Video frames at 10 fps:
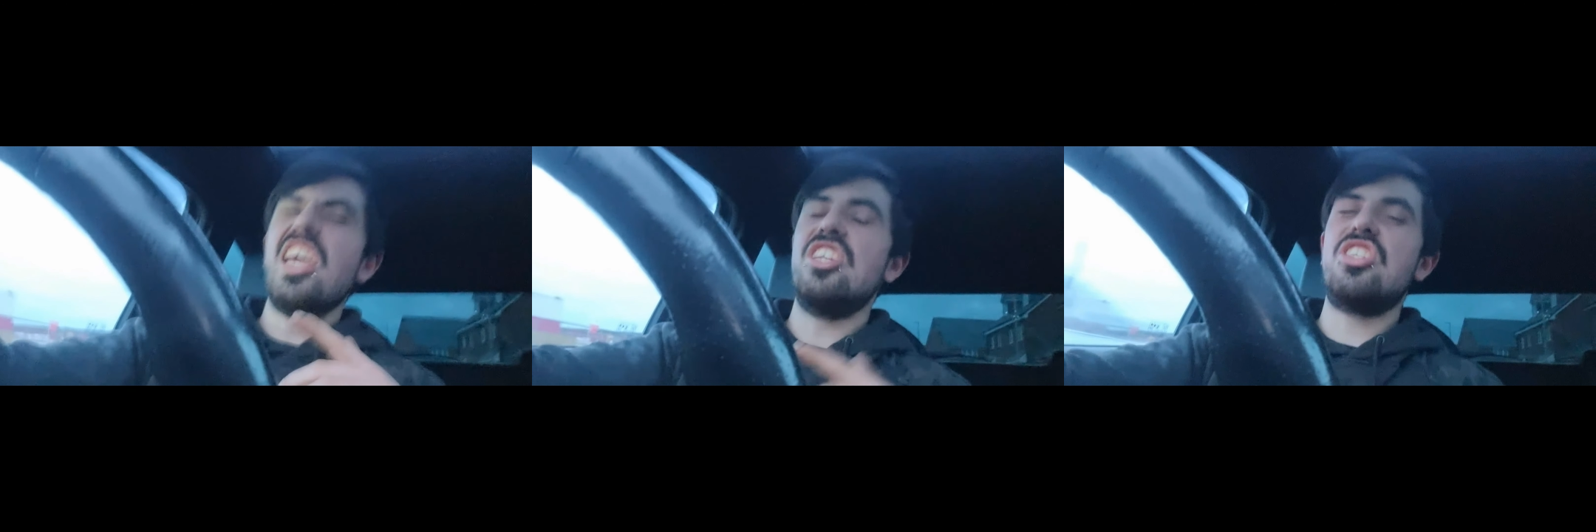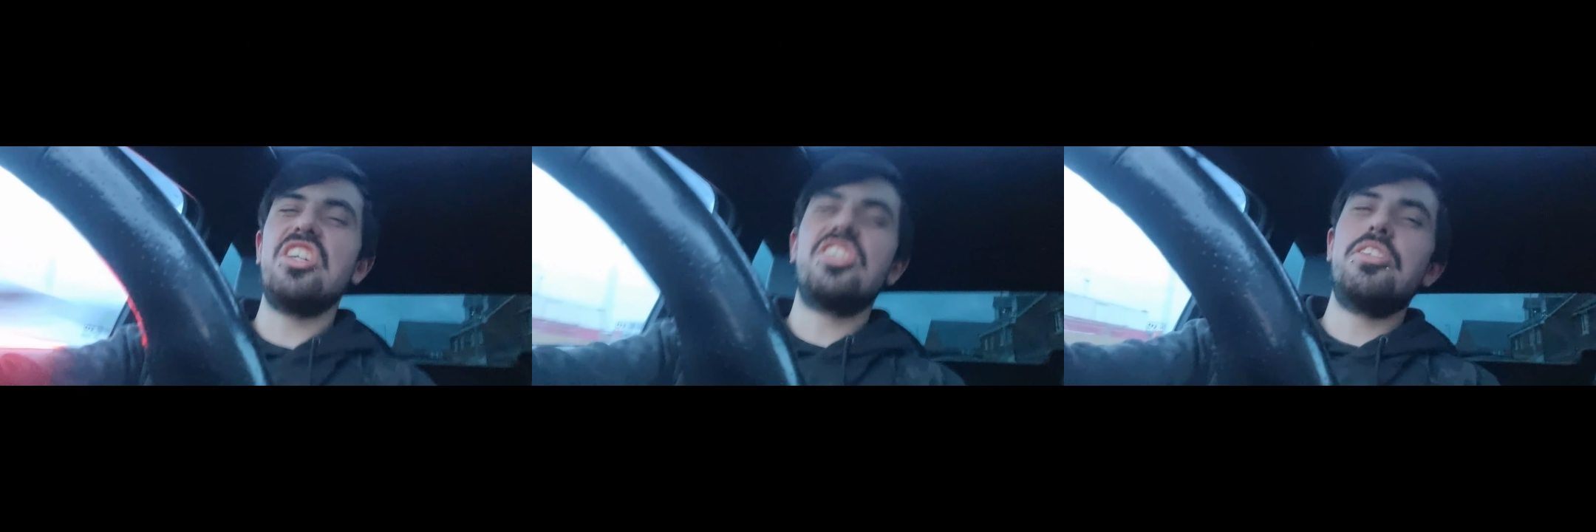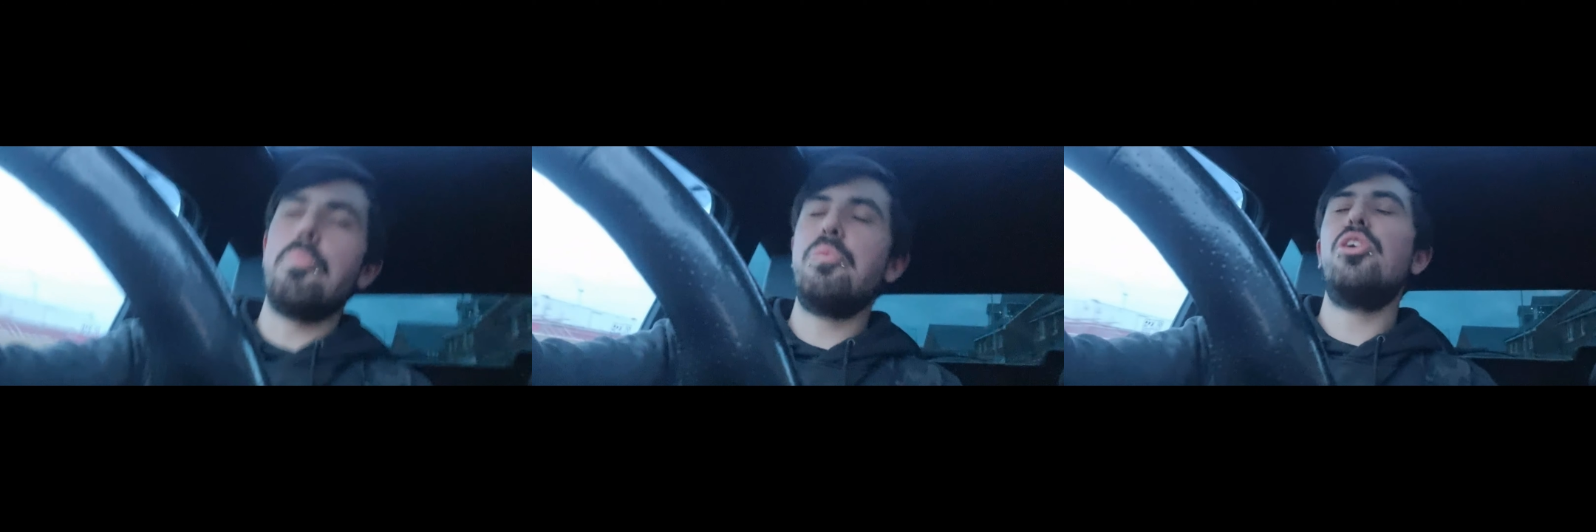It's
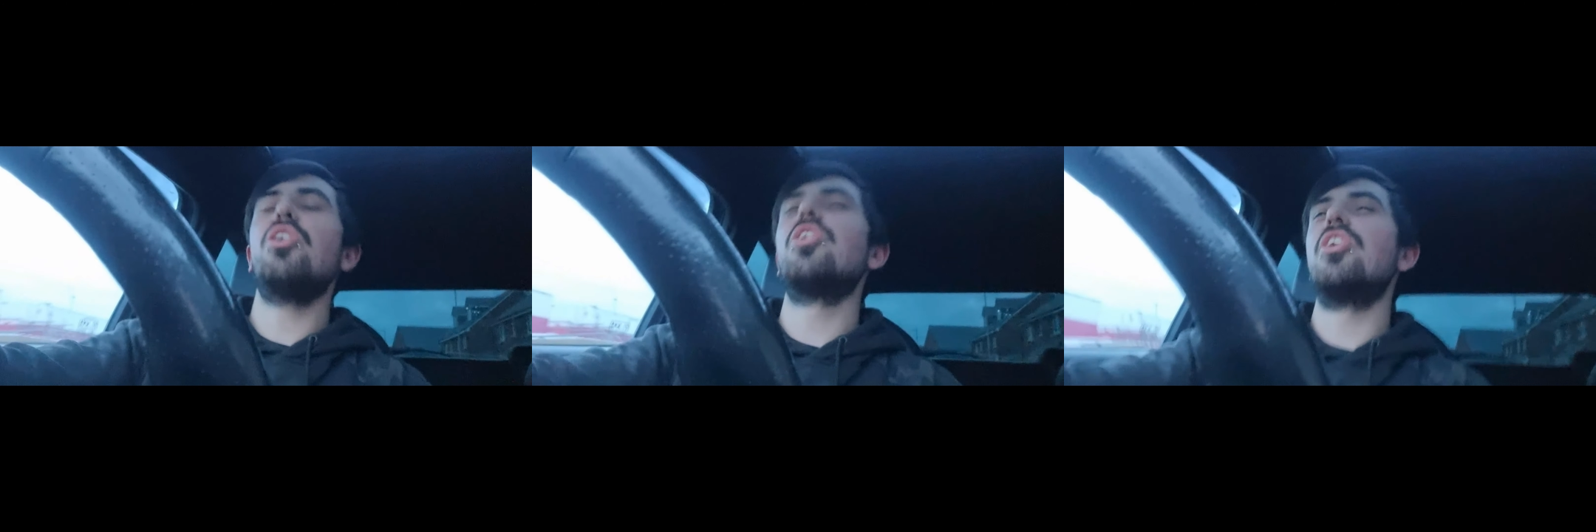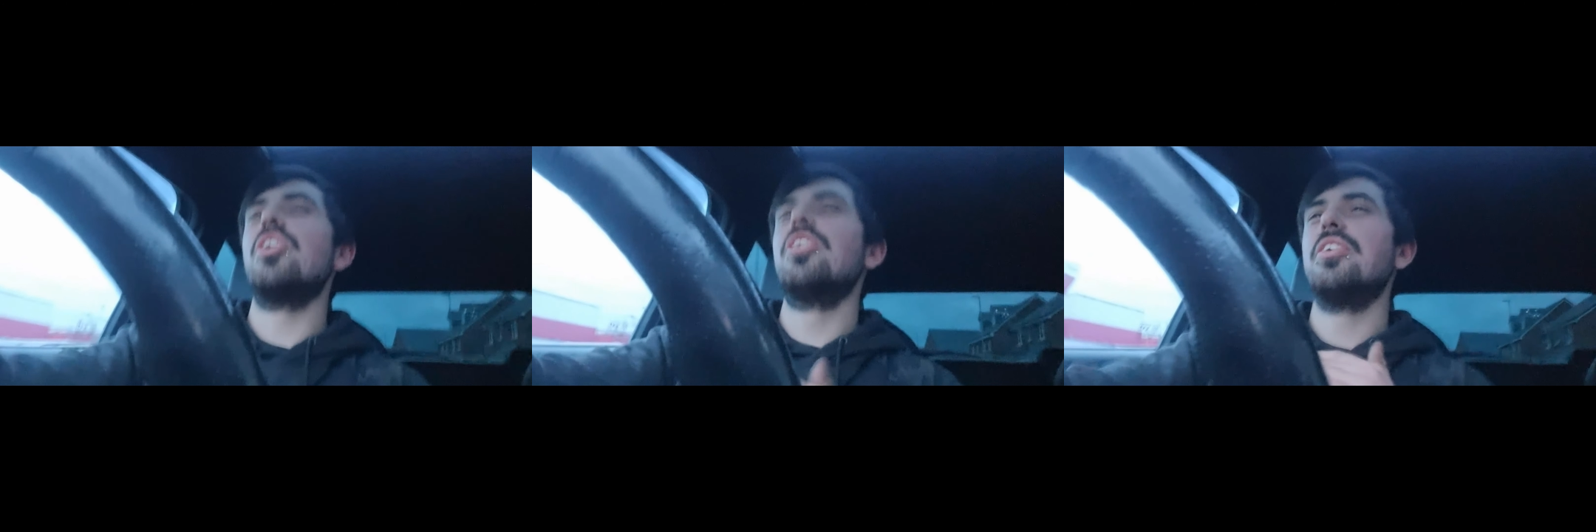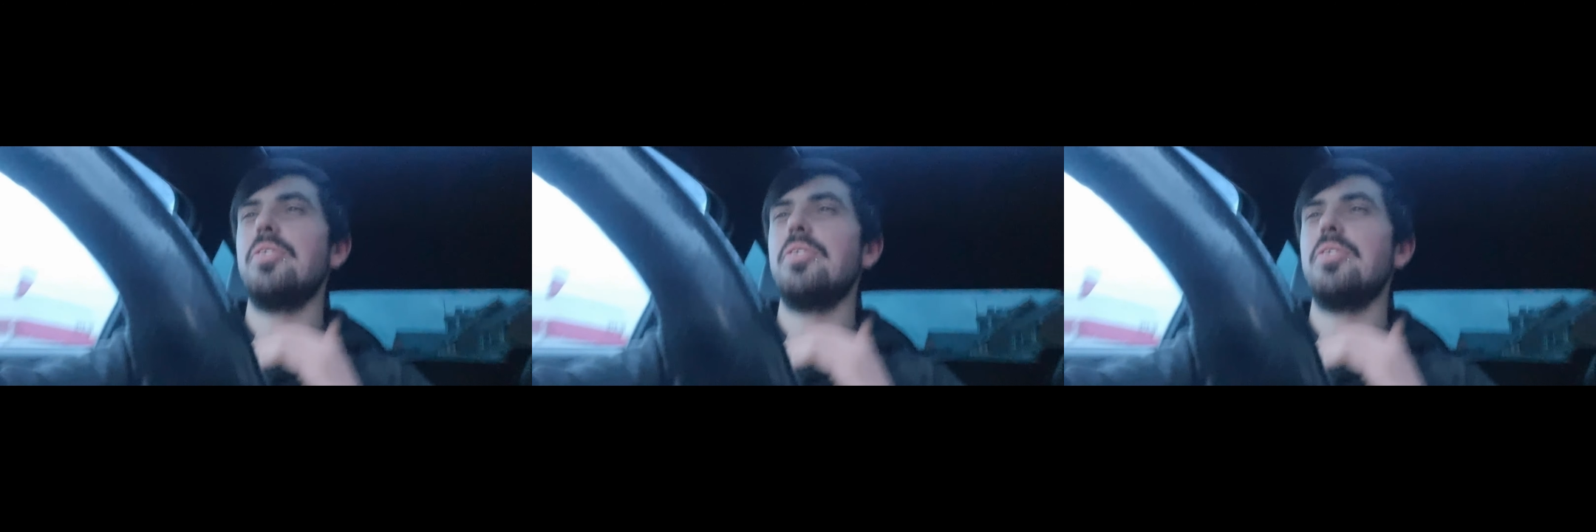just the pure